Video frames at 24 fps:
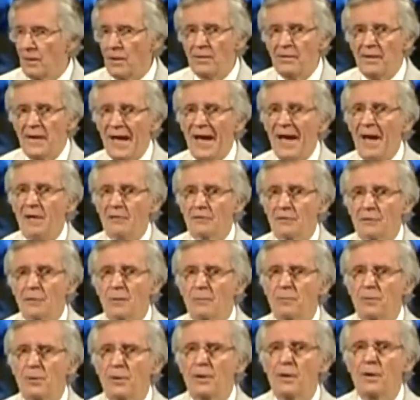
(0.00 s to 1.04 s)
on how to
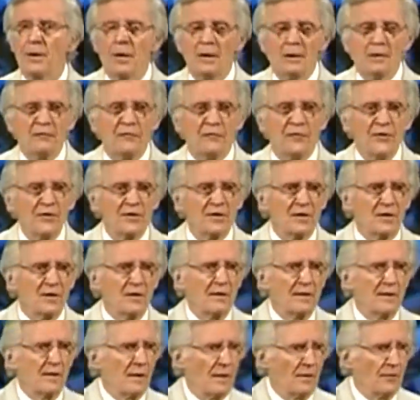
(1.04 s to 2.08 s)
prepare
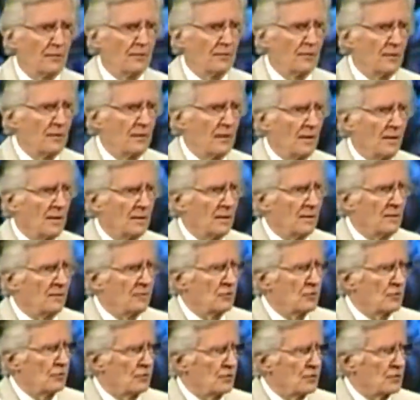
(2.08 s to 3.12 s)
physically, other than
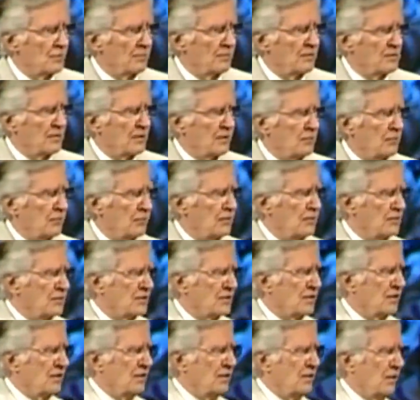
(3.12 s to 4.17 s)
in Jerusalem. He said, when you
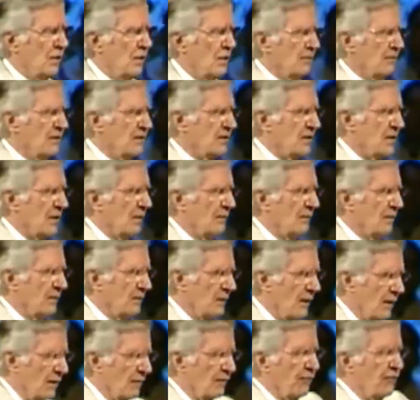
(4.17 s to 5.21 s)
see the armies
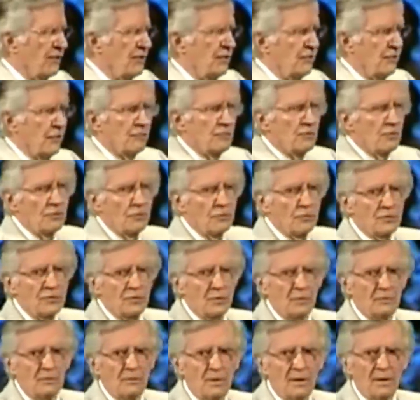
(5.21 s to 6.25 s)
coming, flee from
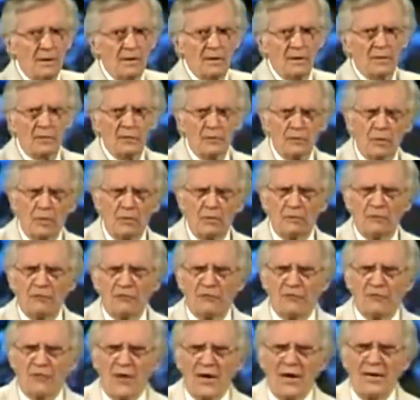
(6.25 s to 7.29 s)
Jerusalem. You don't
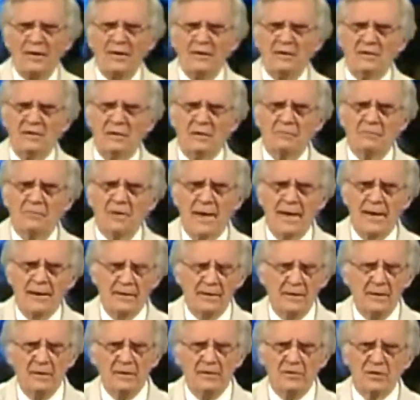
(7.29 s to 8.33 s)
find him that.
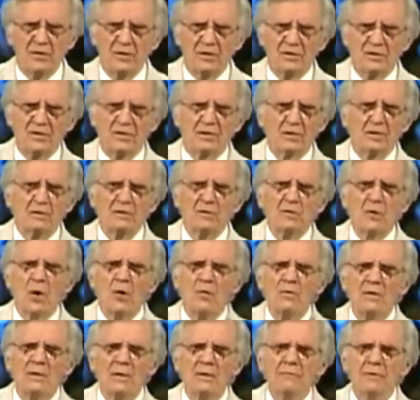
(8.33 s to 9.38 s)
He, he says,
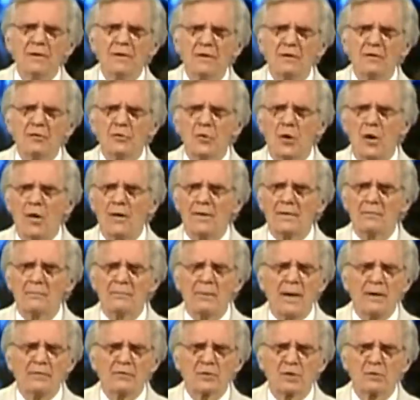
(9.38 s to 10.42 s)
don't give any thought
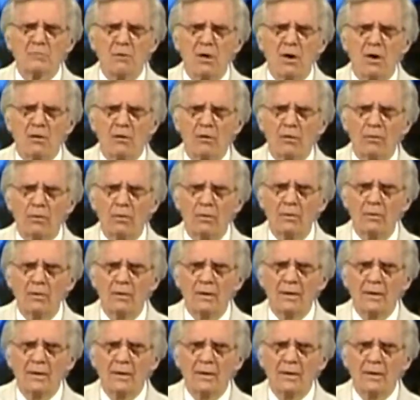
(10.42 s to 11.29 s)
about tomorrow